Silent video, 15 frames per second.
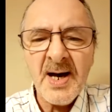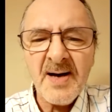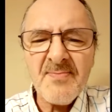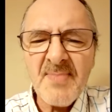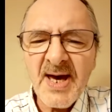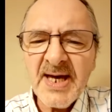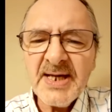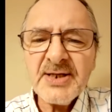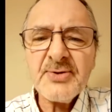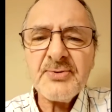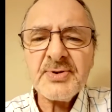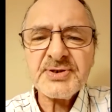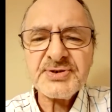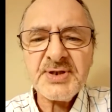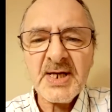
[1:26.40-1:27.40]
a man who
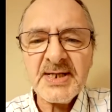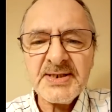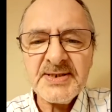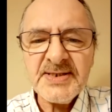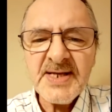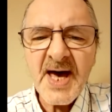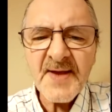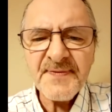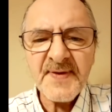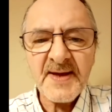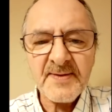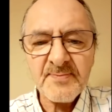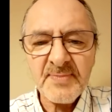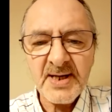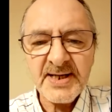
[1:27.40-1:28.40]
has done
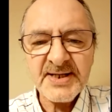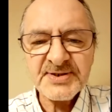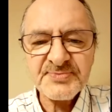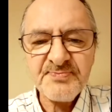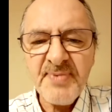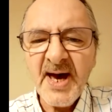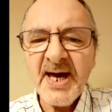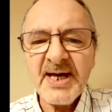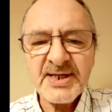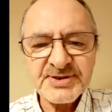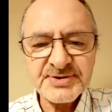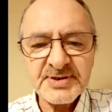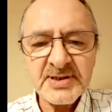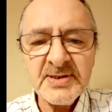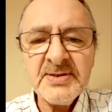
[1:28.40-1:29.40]
nothing but his
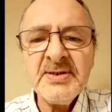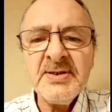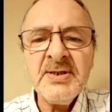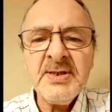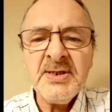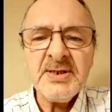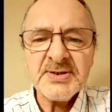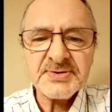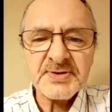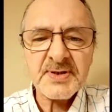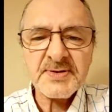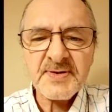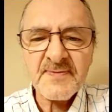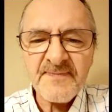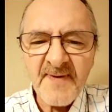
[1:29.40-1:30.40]
best
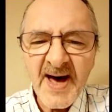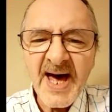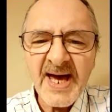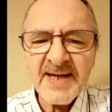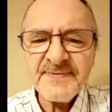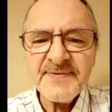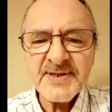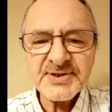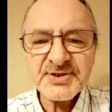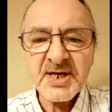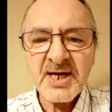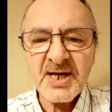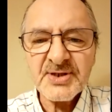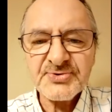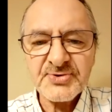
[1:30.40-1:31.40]
to divide this
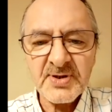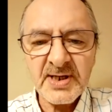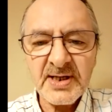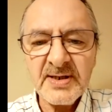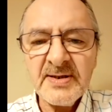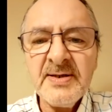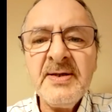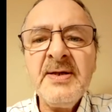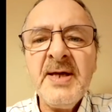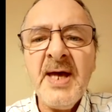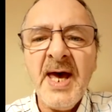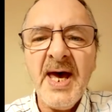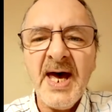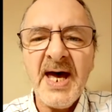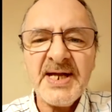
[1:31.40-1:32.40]
country
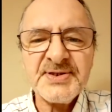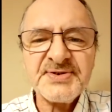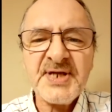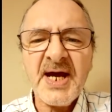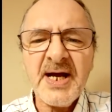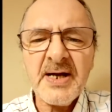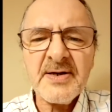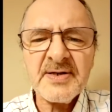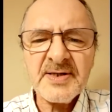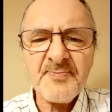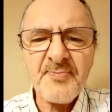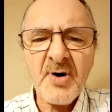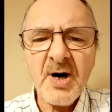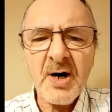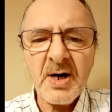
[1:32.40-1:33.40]
and tear it
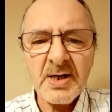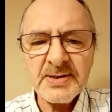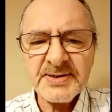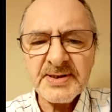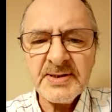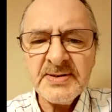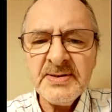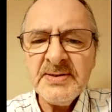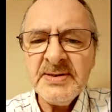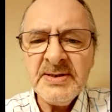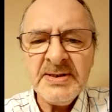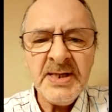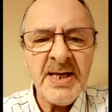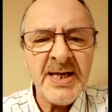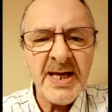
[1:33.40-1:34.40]
apart
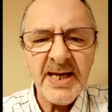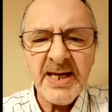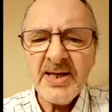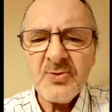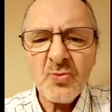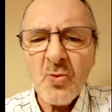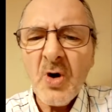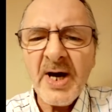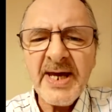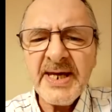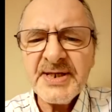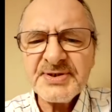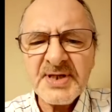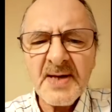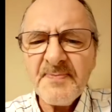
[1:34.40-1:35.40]
in
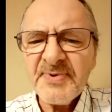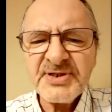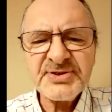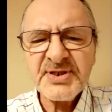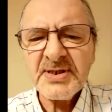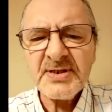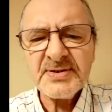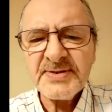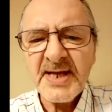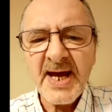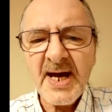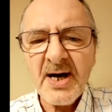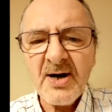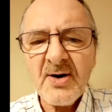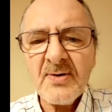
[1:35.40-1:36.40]
ways up until
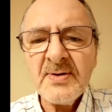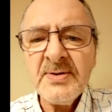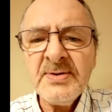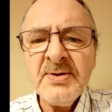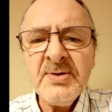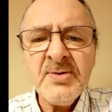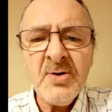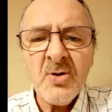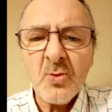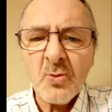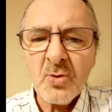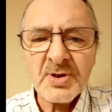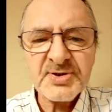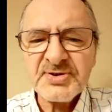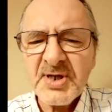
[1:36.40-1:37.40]
now
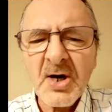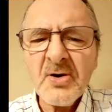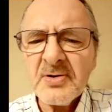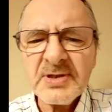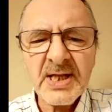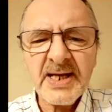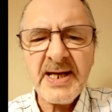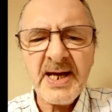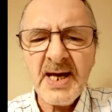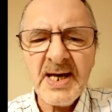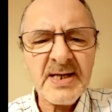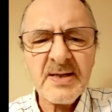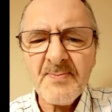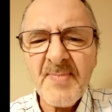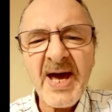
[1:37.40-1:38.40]
were totally
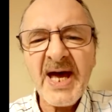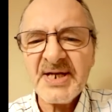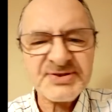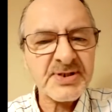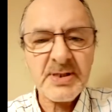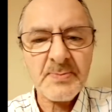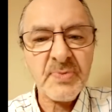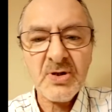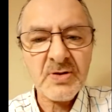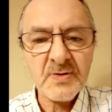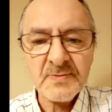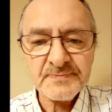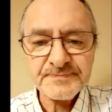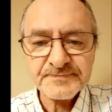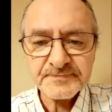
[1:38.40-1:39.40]

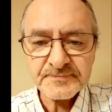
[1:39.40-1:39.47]
unimaginable.